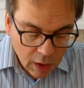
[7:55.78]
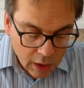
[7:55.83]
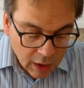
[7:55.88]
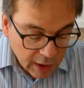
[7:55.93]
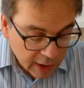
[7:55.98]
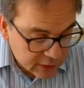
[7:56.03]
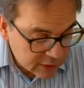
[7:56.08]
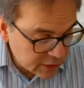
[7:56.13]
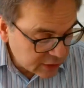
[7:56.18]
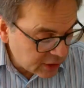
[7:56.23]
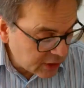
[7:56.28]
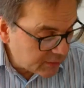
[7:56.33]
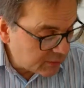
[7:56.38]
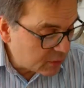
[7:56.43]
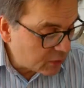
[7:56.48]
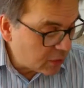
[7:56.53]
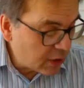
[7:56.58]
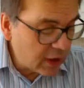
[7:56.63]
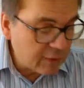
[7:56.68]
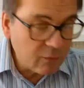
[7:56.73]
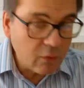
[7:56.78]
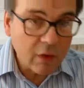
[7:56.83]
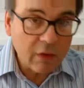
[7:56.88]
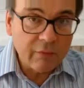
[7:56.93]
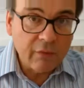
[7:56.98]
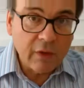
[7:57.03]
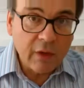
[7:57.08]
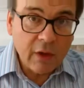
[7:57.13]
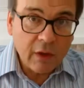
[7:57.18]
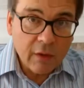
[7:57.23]
I seem to have one
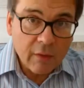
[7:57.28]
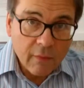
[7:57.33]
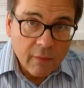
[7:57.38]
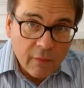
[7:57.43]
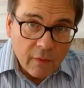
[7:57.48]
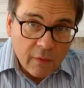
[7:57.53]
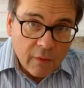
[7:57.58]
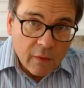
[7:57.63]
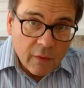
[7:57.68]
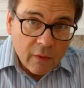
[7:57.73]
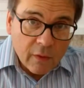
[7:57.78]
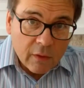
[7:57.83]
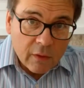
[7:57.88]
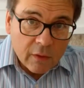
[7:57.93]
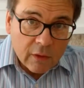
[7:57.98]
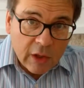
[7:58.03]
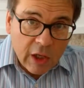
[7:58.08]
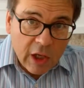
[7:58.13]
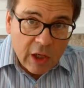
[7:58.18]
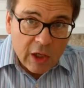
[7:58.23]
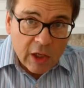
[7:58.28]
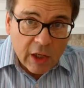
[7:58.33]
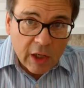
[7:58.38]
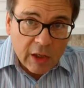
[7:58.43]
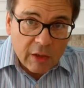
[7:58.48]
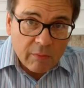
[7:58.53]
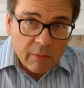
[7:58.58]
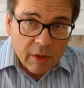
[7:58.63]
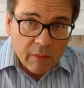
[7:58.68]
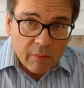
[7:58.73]
of the
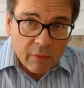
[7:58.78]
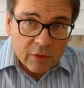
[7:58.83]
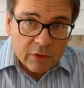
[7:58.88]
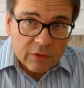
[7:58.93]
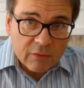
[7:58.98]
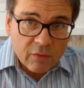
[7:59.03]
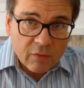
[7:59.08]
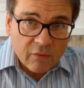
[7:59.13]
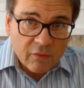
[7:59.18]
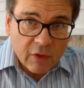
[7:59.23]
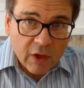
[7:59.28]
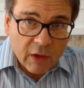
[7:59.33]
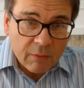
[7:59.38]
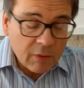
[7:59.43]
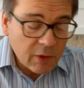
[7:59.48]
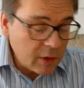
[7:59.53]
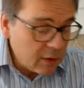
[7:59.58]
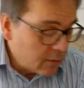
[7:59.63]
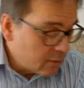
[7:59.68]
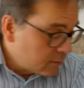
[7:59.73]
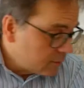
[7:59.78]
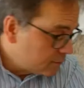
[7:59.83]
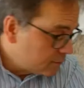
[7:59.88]
canine members of the family